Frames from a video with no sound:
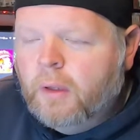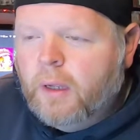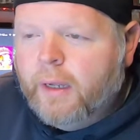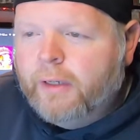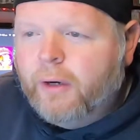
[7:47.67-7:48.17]

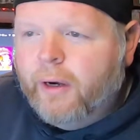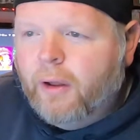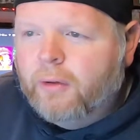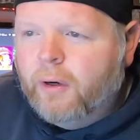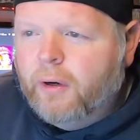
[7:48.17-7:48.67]
A great
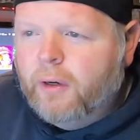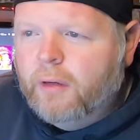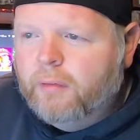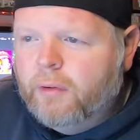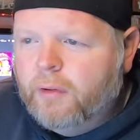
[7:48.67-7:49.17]

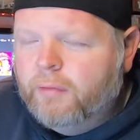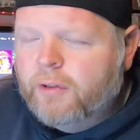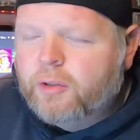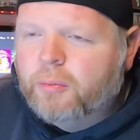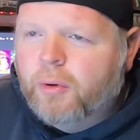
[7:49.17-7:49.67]
alternative to the
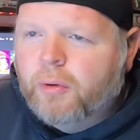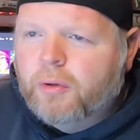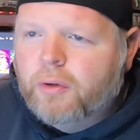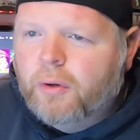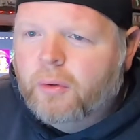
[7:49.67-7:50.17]
official Pro
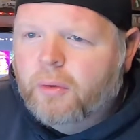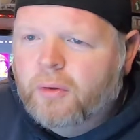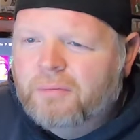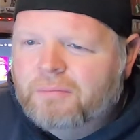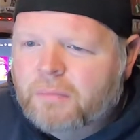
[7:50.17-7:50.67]

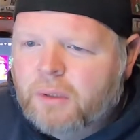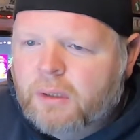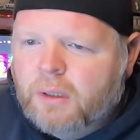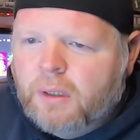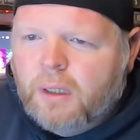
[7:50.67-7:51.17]
controller.
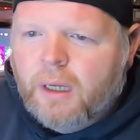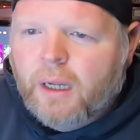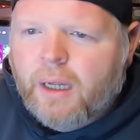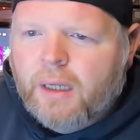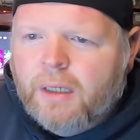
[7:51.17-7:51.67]

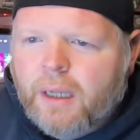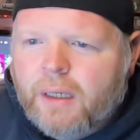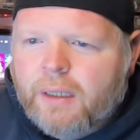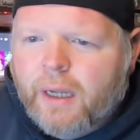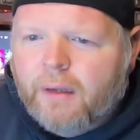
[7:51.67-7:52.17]
I
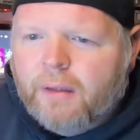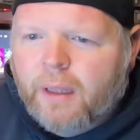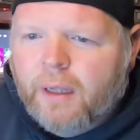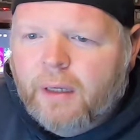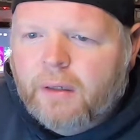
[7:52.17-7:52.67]
doubt
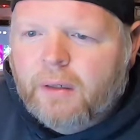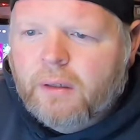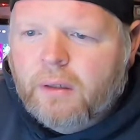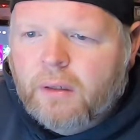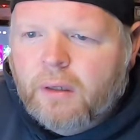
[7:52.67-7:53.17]
that.
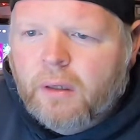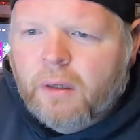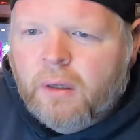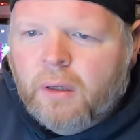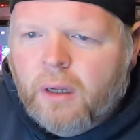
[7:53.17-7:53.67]

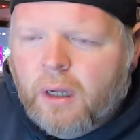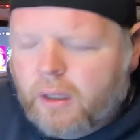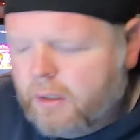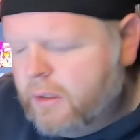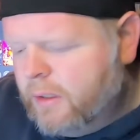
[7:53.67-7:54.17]

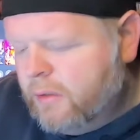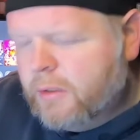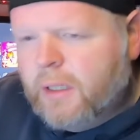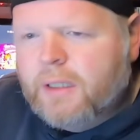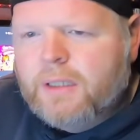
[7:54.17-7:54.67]
Because this looks
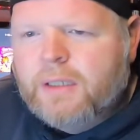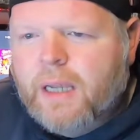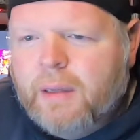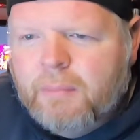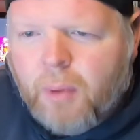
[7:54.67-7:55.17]
like the
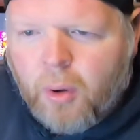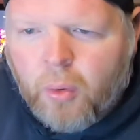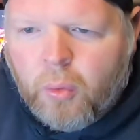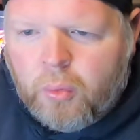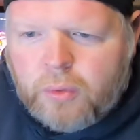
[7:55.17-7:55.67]
same
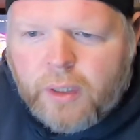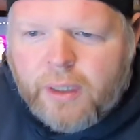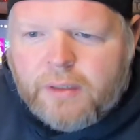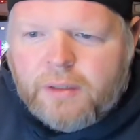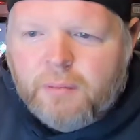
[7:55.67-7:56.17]
mold
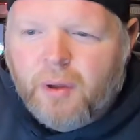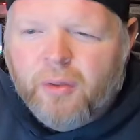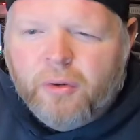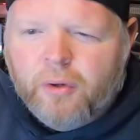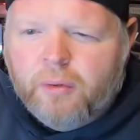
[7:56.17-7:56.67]
as some
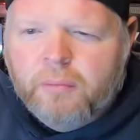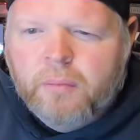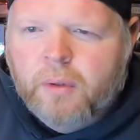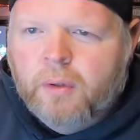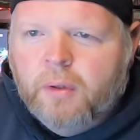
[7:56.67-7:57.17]
other
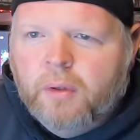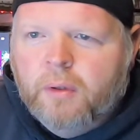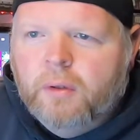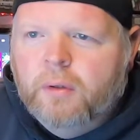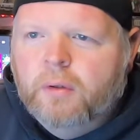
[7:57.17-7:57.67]

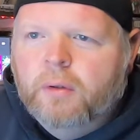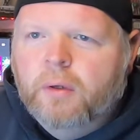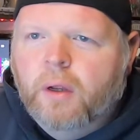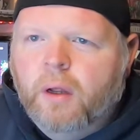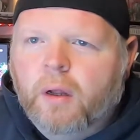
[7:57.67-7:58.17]

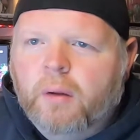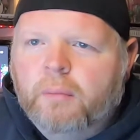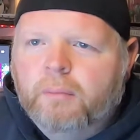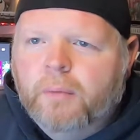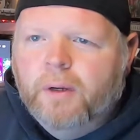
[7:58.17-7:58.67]

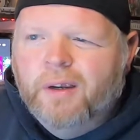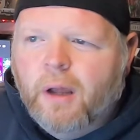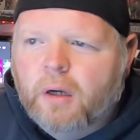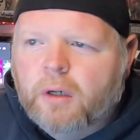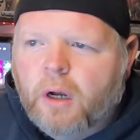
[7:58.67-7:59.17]

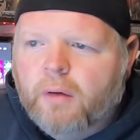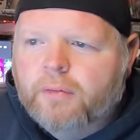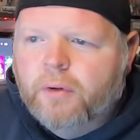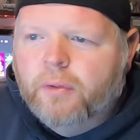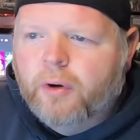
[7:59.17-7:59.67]

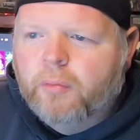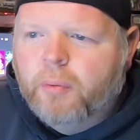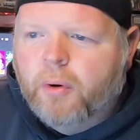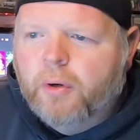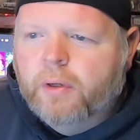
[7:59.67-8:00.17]
knockoffs or
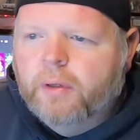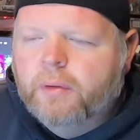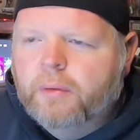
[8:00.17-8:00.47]
third-party